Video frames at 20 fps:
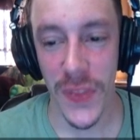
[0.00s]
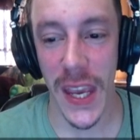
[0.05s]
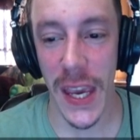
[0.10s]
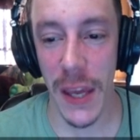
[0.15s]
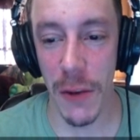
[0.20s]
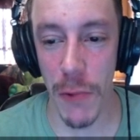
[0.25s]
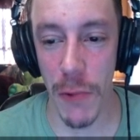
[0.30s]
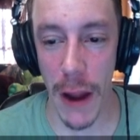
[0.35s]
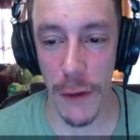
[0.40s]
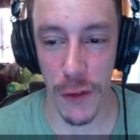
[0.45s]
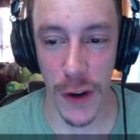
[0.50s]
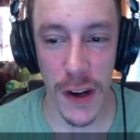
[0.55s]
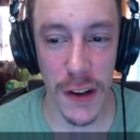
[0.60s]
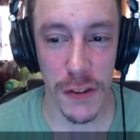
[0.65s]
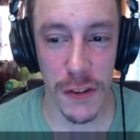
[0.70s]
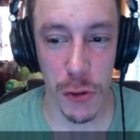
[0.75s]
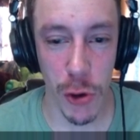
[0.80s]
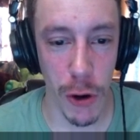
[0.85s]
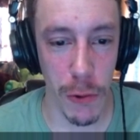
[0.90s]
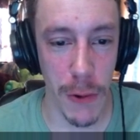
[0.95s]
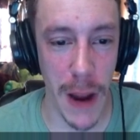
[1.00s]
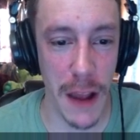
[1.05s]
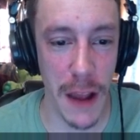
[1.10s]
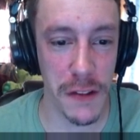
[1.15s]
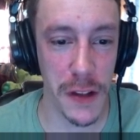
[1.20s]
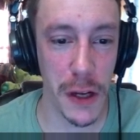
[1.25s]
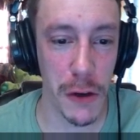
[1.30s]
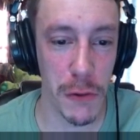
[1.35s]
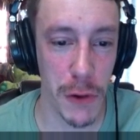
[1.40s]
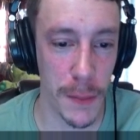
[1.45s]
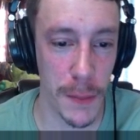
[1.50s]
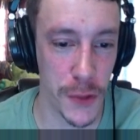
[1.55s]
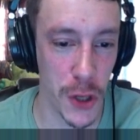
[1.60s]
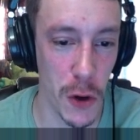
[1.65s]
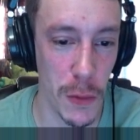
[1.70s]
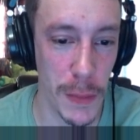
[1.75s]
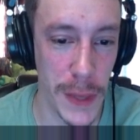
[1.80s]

in reference to a rising crypto